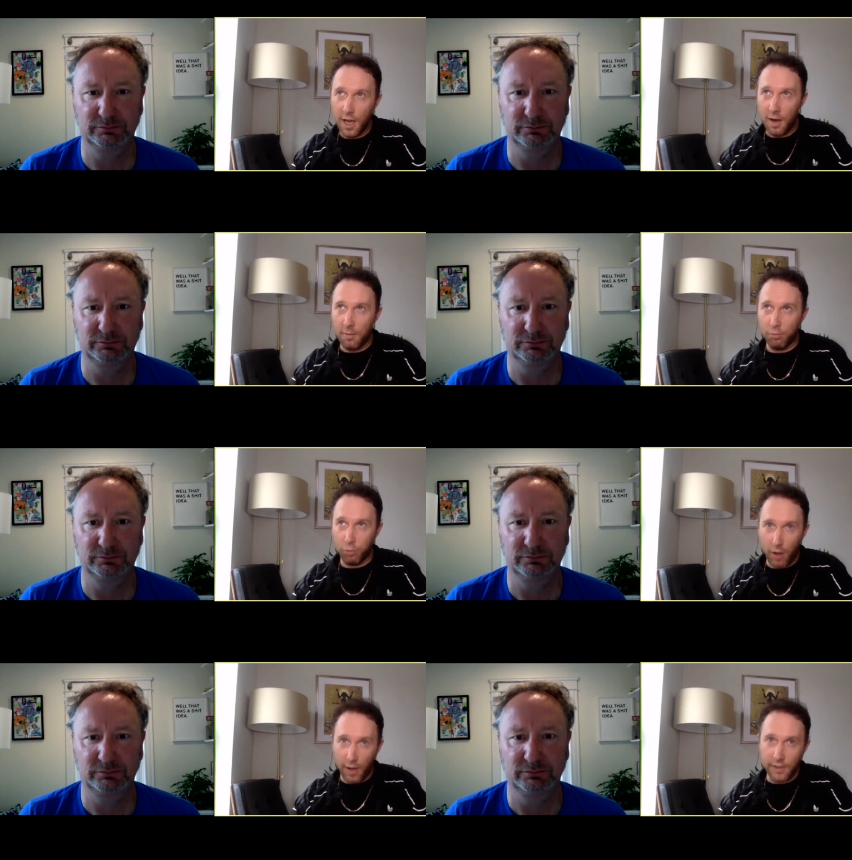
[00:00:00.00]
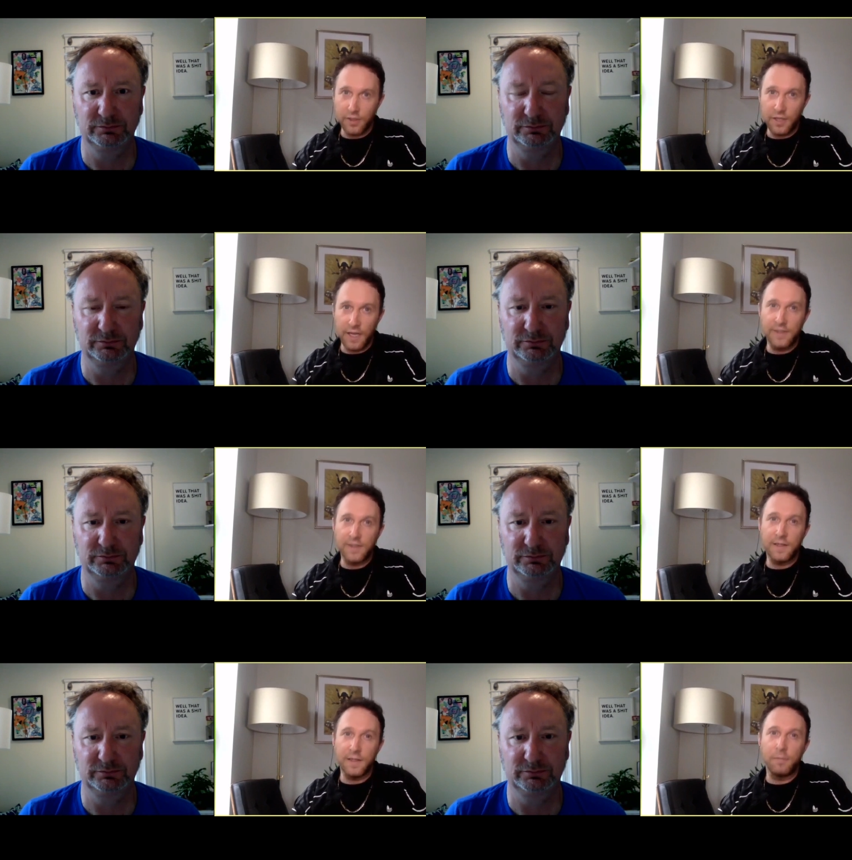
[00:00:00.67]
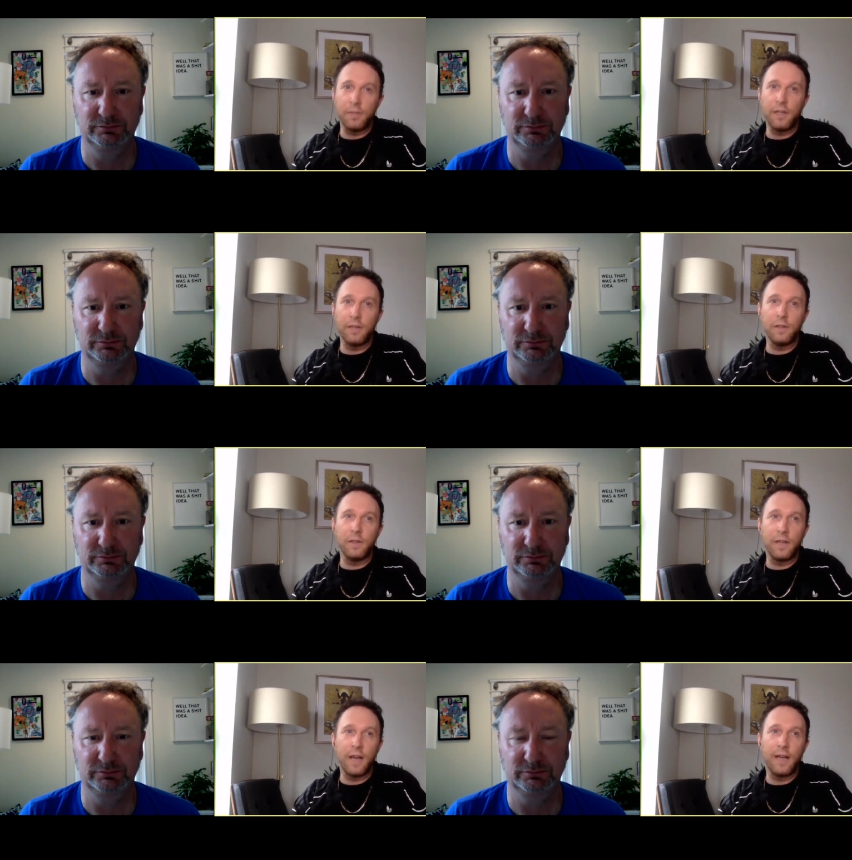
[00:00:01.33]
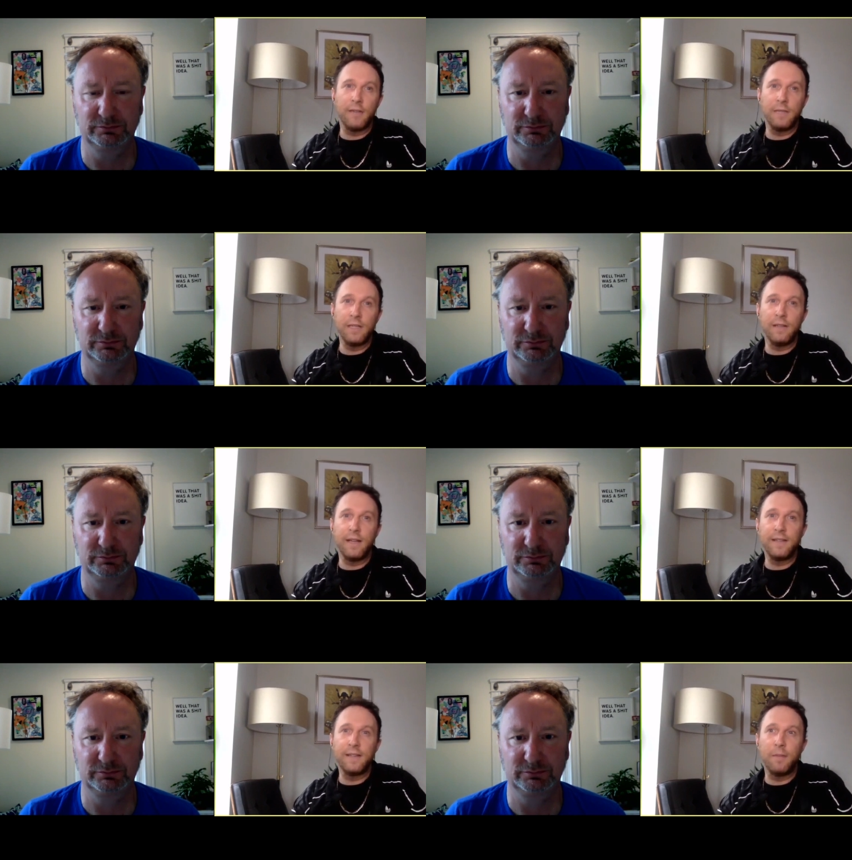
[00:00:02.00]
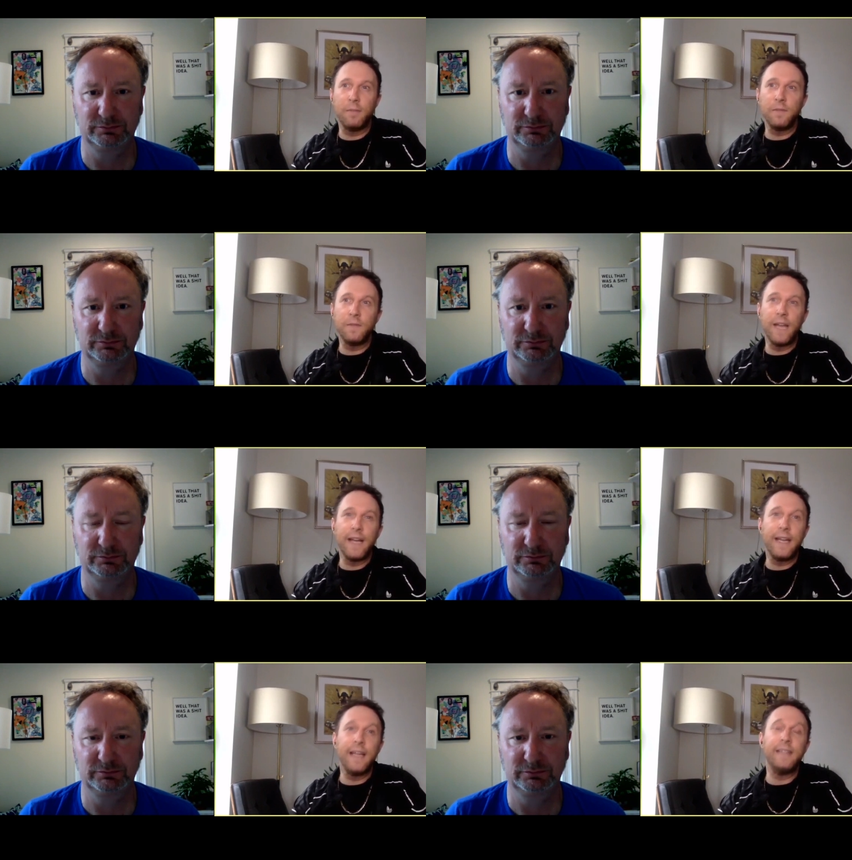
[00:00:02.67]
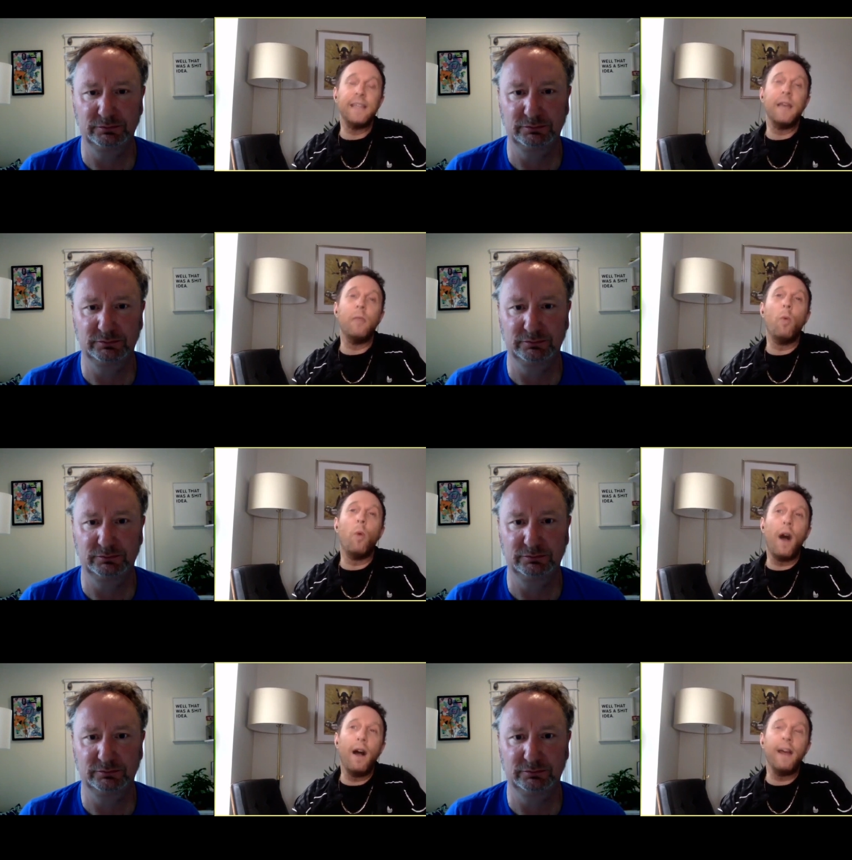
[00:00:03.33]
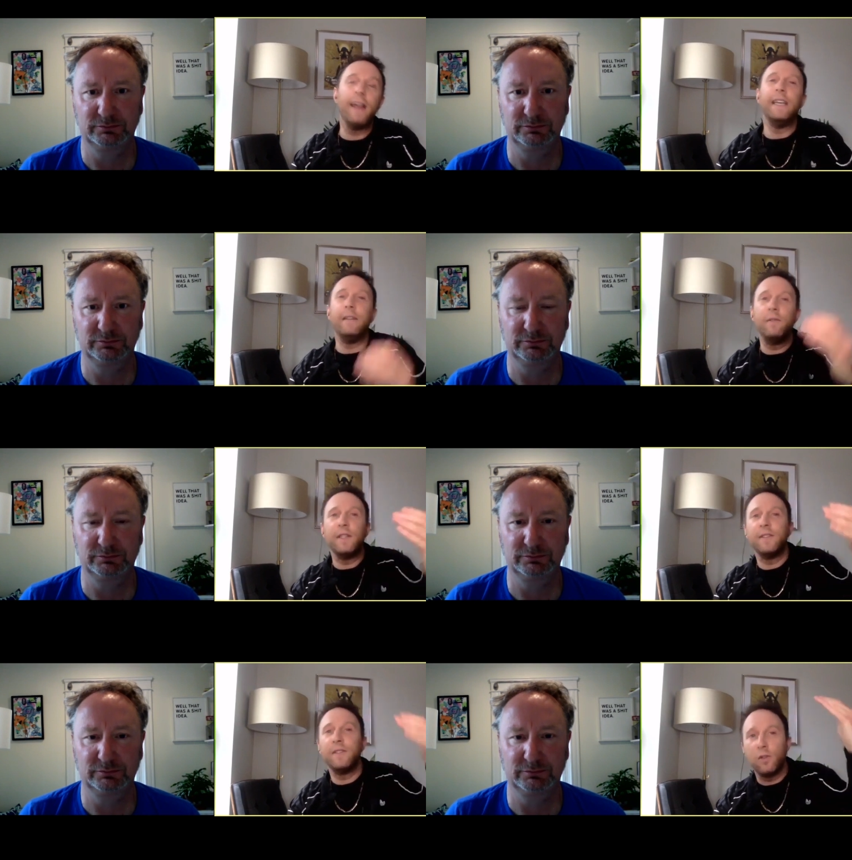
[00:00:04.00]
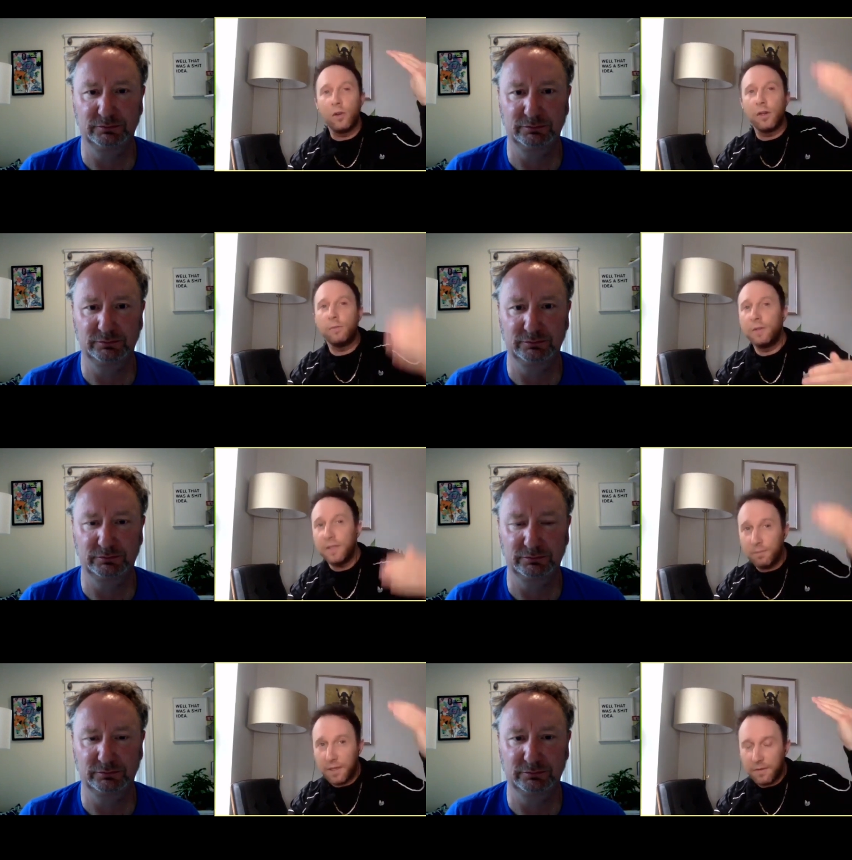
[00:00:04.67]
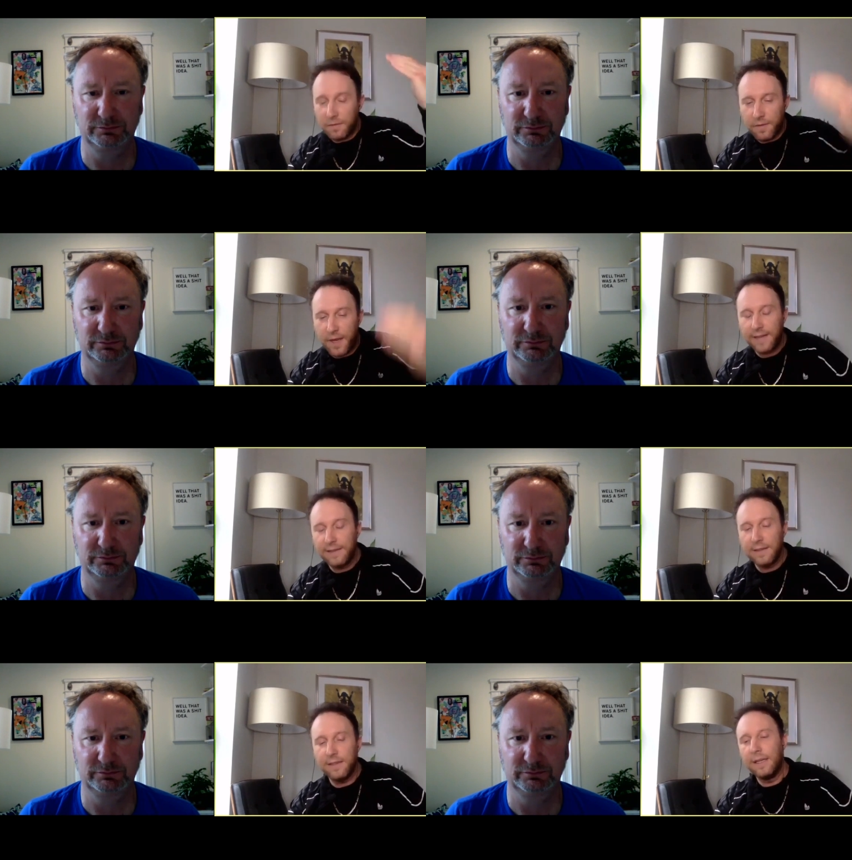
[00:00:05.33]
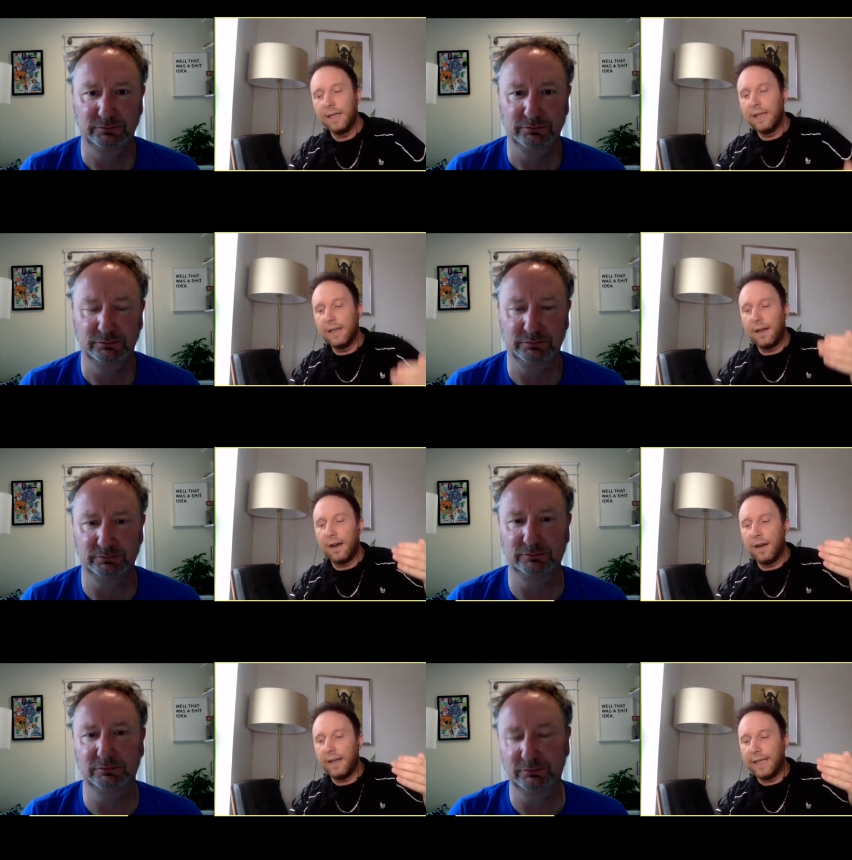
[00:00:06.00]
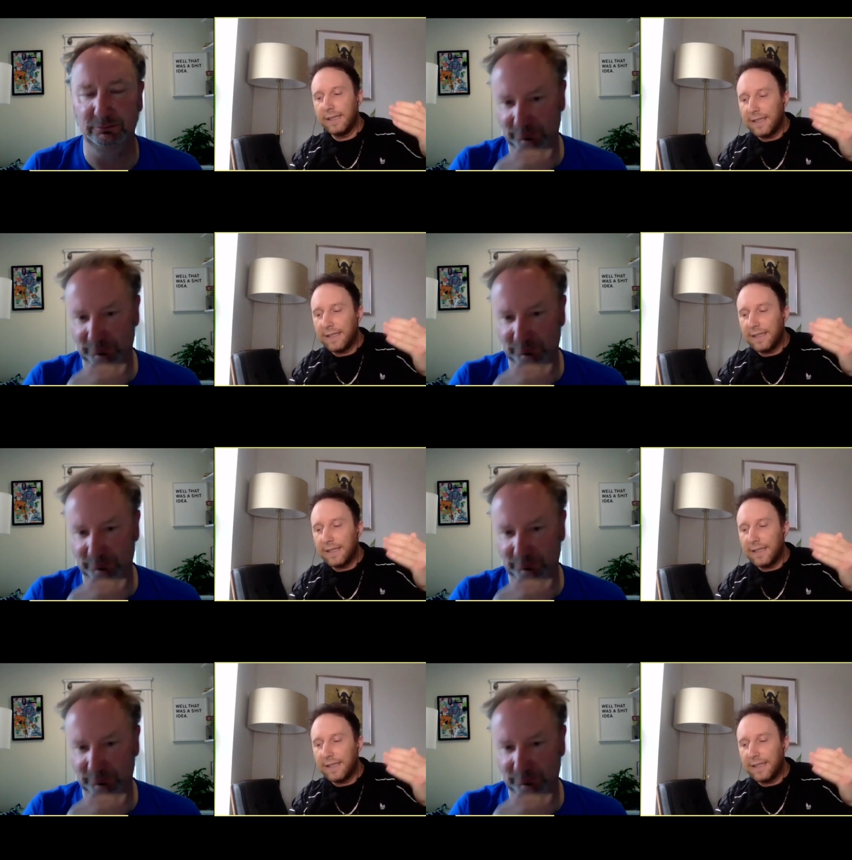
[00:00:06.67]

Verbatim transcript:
Speaker 1: broader changes in the political economy in the last couple of decades and why even as europe has been affected uh, mm-hmm.